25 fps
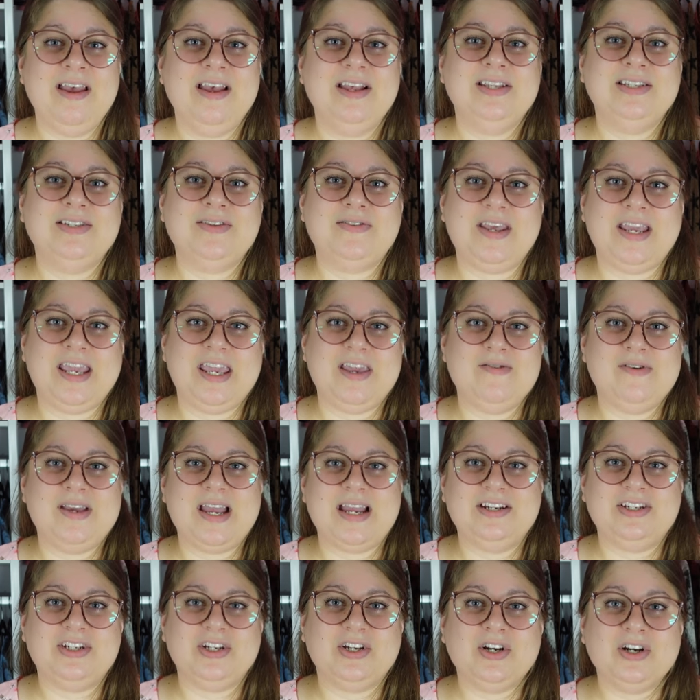So thank you
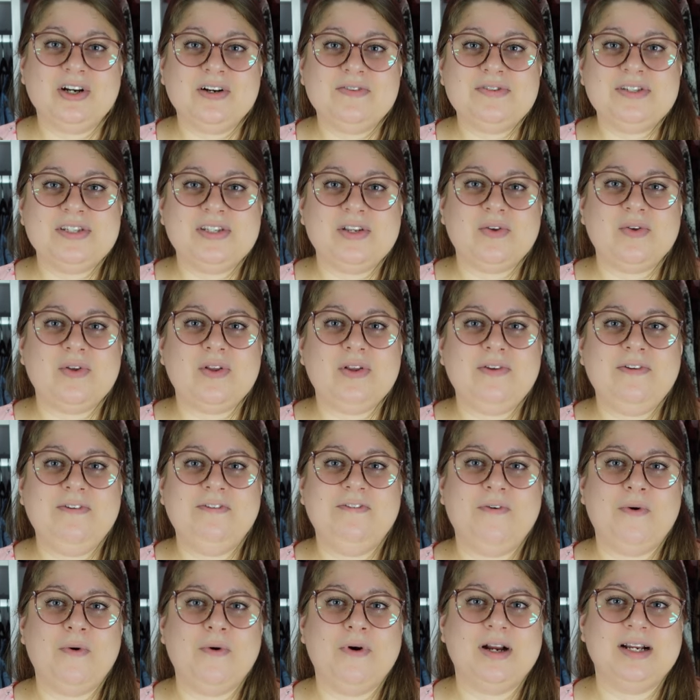again to Curvesoul
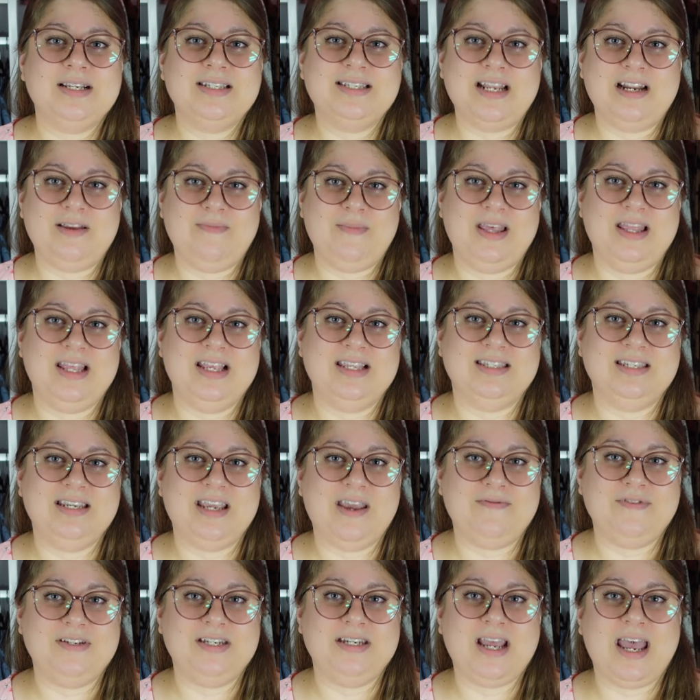for sending me these
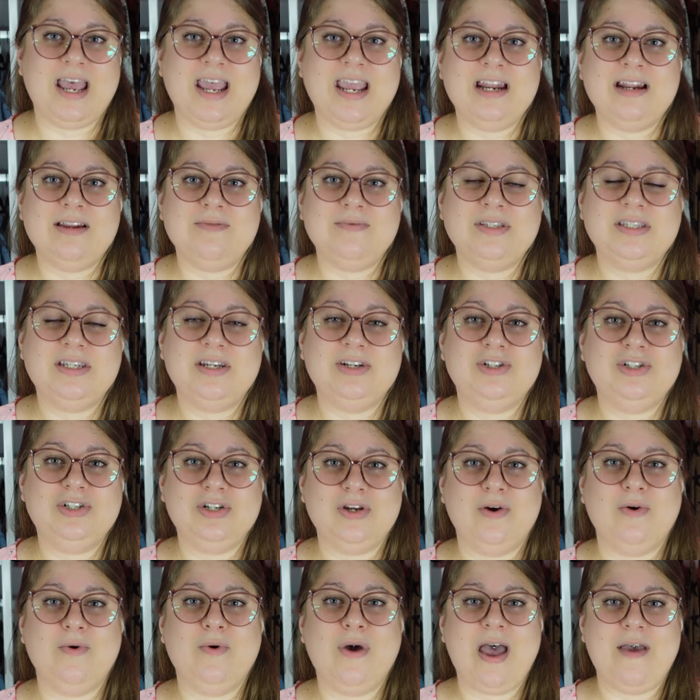gifted items to
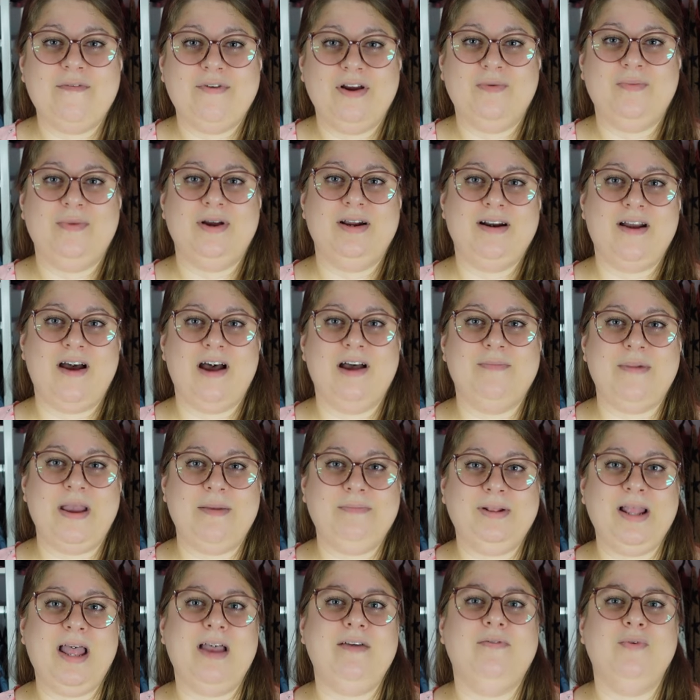show everyone on my
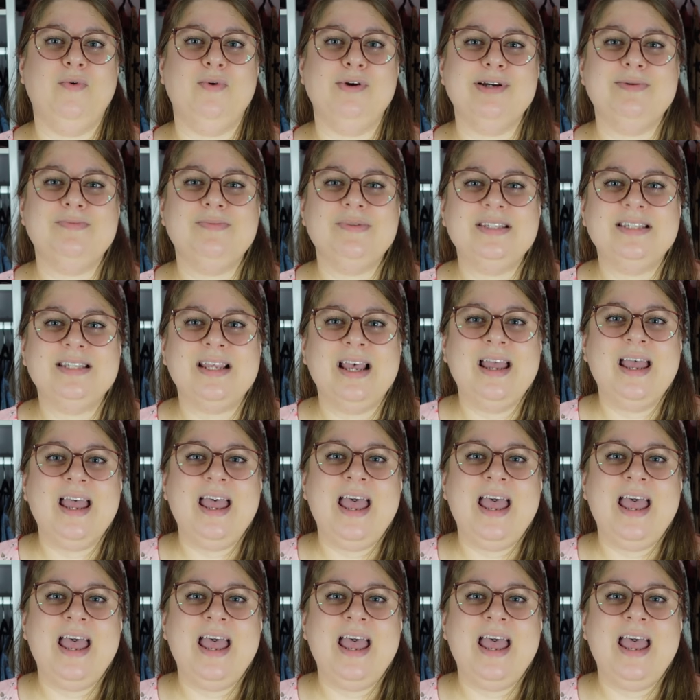platforms.